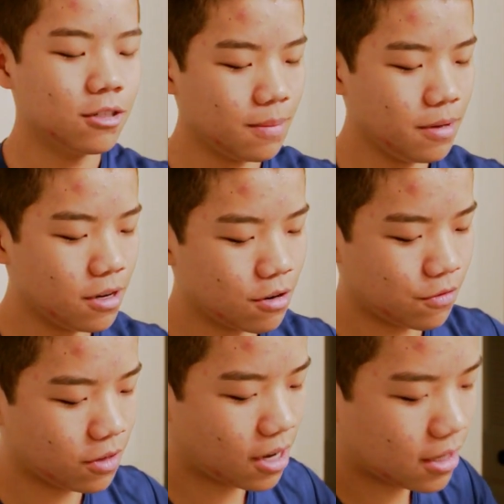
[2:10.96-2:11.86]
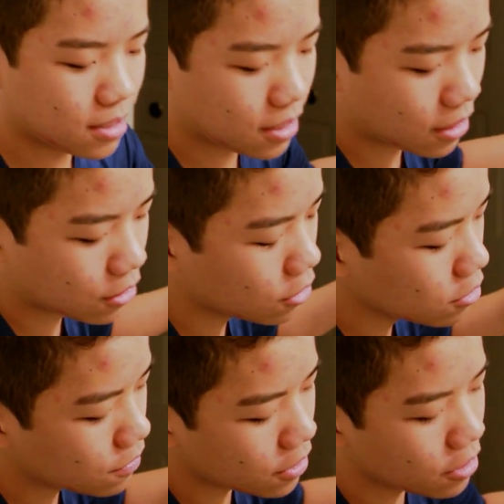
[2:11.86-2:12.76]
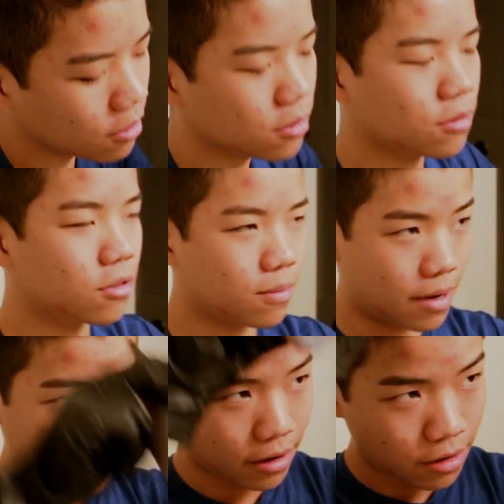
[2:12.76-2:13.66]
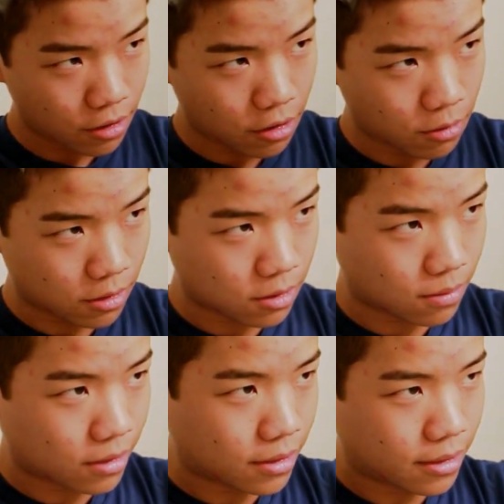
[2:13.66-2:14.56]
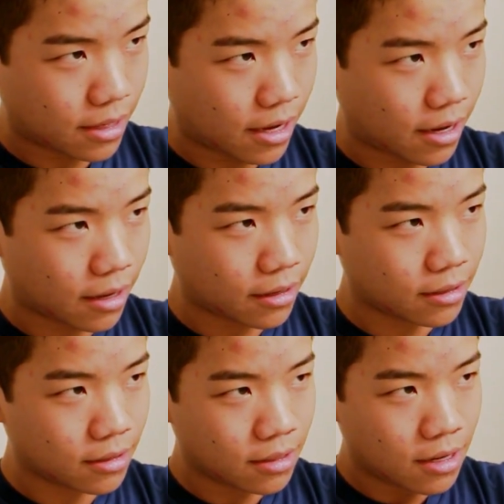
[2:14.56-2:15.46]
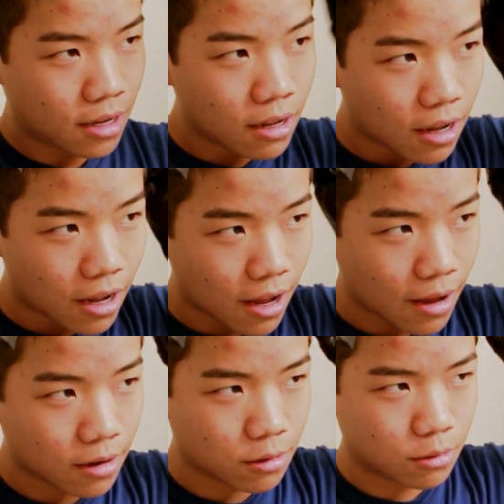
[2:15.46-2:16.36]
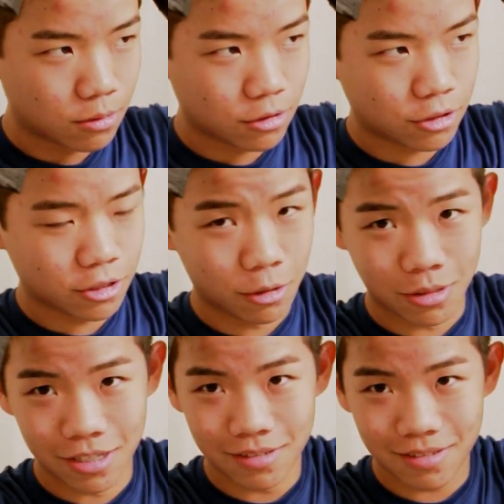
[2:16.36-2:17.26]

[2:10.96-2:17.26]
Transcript: So let me know if you guys like those videos or my newest ones, and I, oh shoot,